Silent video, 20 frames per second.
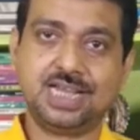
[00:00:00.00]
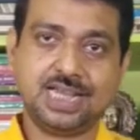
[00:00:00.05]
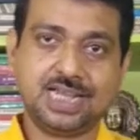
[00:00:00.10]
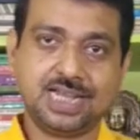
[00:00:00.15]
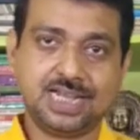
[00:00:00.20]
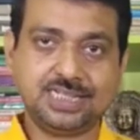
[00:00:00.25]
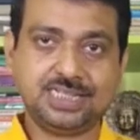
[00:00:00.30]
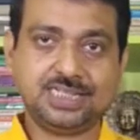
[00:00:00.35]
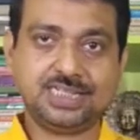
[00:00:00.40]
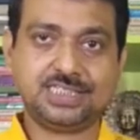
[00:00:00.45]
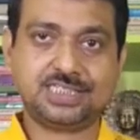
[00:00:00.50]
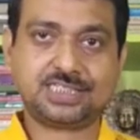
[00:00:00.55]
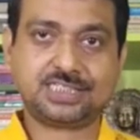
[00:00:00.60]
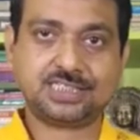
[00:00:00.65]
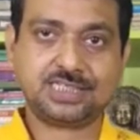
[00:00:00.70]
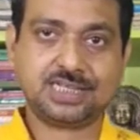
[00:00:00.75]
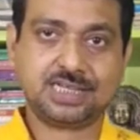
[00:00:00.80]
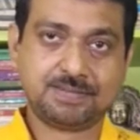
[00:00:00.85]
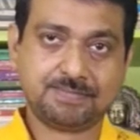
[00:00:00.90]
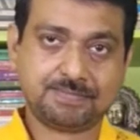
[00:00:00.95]
in
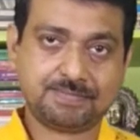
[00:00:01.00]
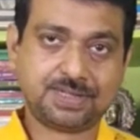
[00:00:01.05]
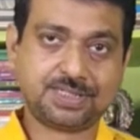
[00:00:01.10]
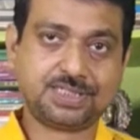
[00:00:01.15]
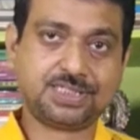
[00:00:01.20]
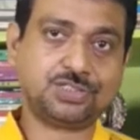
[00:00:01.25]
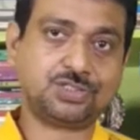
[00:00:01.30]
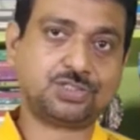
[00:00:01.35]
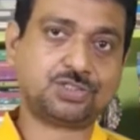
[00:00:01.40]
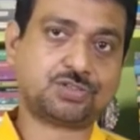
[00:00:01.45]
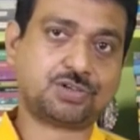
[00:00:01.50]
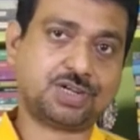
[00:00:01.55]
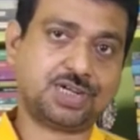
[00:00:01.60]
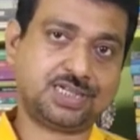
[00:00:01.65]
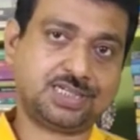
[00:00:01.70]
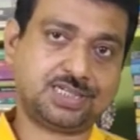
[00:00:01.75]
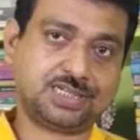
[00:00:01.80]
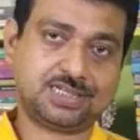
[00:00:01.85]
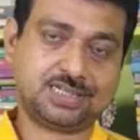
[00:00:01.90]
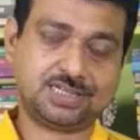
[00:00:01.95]
this present
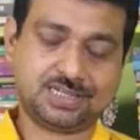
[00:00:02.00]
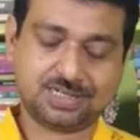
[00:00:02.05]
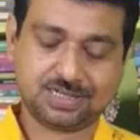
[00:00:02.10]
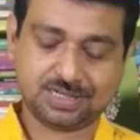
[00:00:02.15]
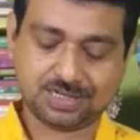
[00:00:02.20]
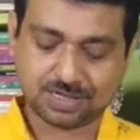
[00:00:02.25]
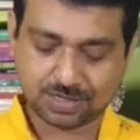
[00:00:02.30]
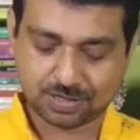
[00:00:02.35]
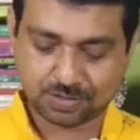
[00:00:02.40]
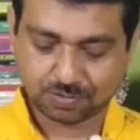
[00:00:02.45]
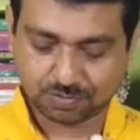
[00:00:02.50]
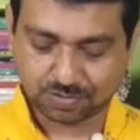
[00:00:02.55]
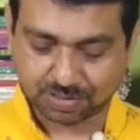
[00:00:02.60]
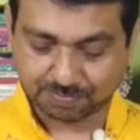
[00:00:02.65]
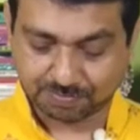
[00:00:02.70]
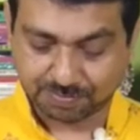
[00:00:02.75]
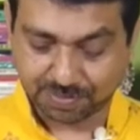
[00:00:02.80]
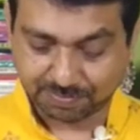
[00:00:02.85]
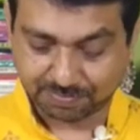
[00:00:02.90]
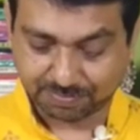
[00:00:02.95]
sonnet to the
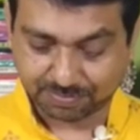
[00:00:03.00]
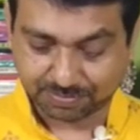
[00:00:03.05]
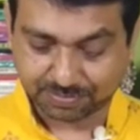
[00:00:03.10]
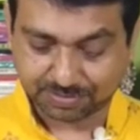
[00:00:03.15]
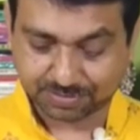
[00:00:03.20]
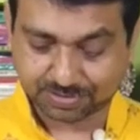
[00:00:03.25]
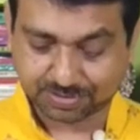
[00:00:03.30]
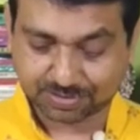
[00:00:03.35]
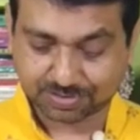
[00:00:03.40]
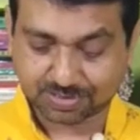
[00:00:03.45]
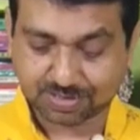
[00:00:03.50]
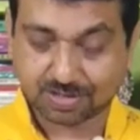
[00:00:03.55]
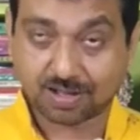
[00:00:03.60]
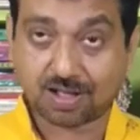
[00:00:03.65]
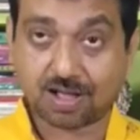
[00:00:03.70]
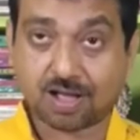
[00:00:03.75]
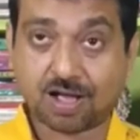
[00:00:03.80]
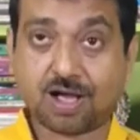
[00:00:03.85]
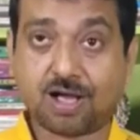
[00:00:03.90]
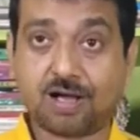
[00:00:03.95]
Pupils
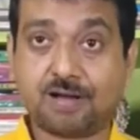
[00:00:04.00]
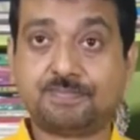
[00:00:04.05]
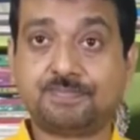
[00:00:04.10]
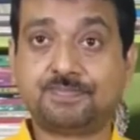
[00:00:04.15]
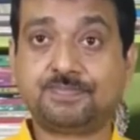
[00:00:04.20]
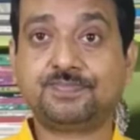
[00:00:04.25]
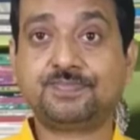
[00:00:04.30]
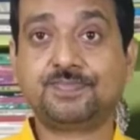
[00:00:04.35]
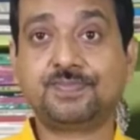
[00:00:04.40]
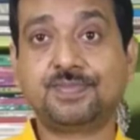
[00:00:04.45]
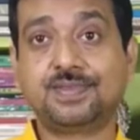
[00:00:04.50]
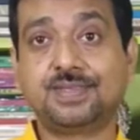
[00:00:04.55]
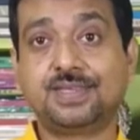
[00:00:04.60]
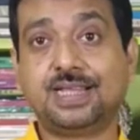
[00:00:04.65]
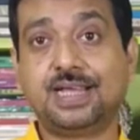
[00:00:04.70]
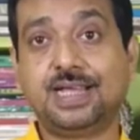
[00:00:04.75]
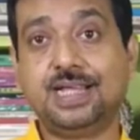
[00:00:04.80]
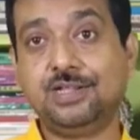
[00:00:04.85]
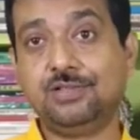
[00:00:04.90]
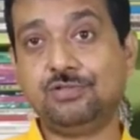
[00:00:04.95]
of
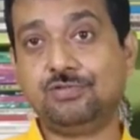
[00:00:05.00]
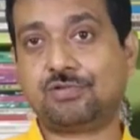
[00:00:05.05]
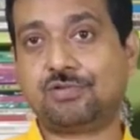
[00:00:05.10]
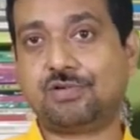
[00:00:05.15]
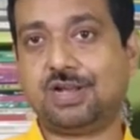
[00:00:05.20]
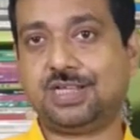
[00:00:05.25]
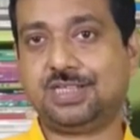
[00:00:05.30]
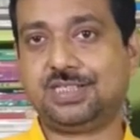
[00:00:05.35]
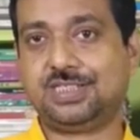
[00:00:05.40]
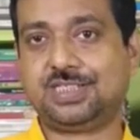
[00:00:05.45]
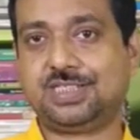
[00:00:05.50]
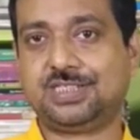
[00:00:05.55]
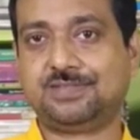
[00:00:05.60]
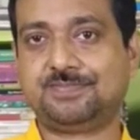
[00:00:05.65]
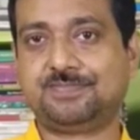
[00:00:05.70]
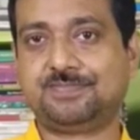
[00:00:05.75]
the Hindu College.